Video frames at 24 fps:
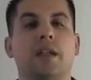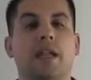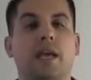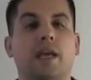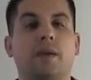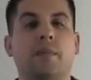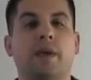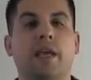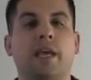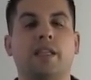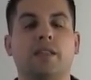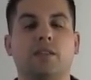
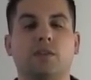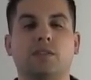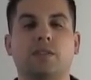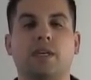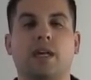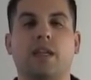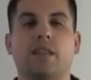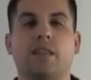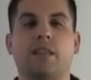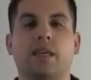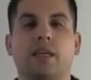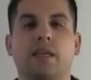neck pain, those
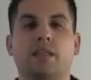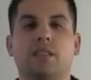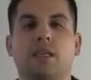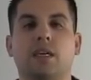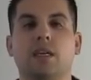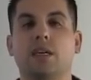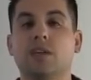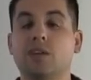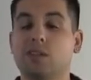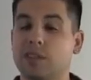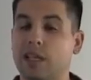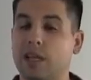kind of things,
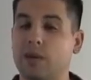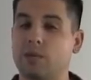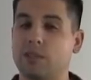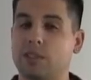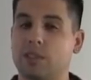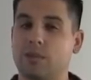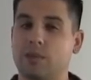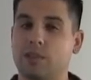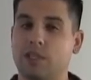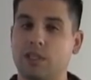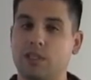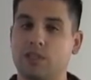so that when
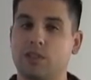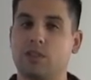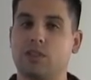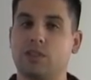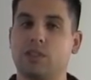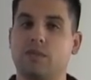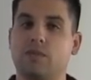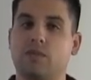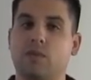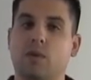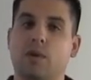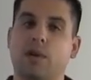someone is
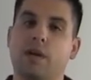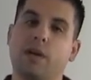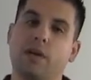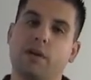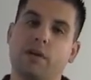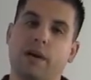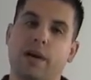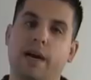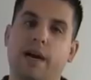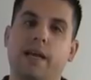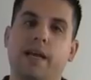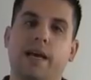searching for it,
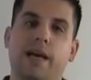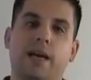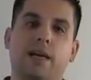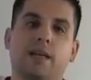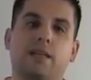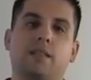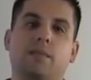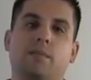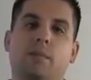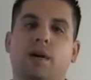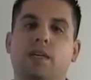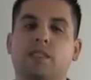your ad
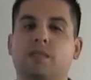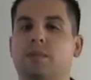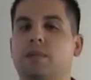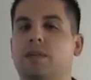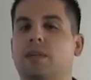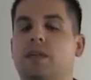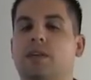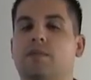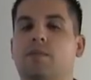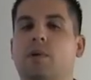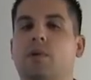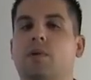has a
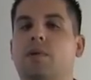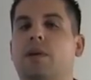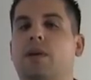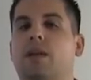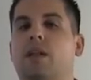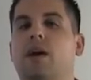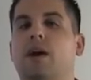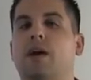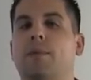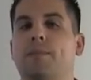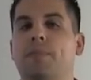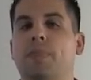possibility of pulling
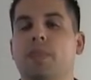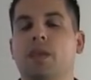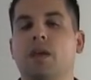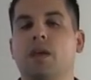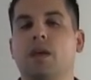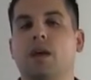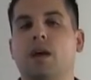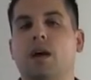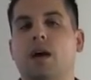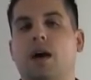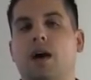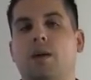it up.
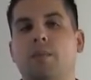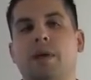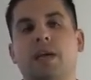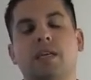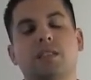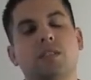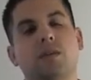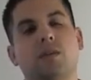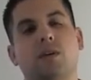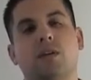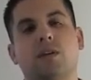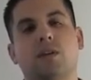
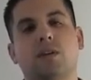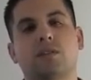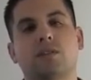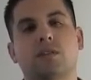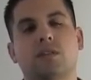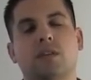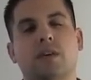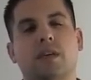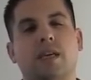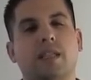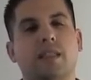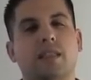Next, you want to also
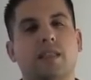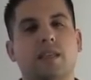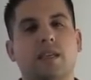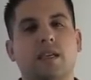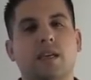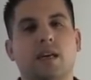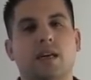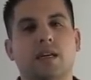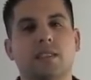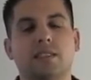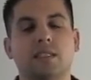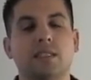look at the
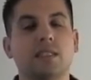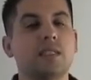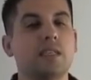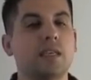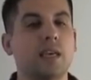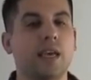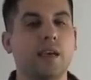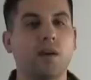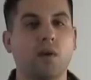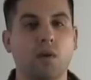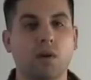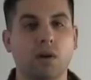
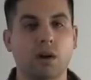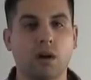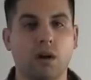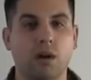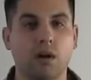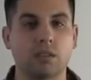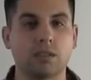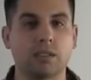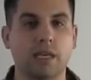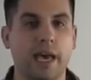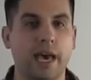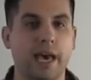CTA, or
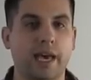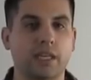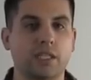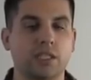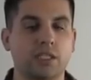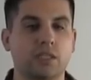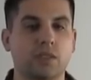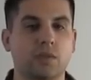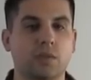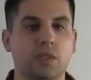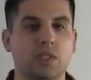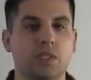call to
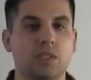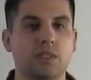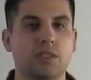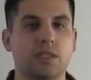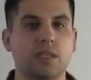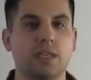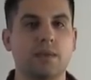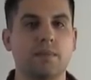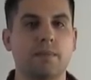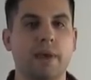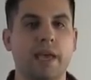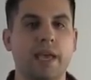action, which is
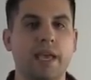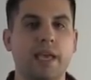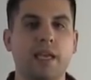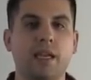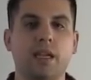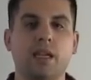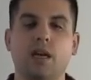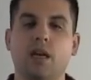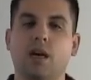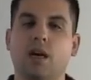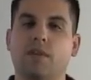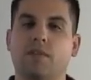the
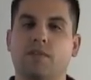main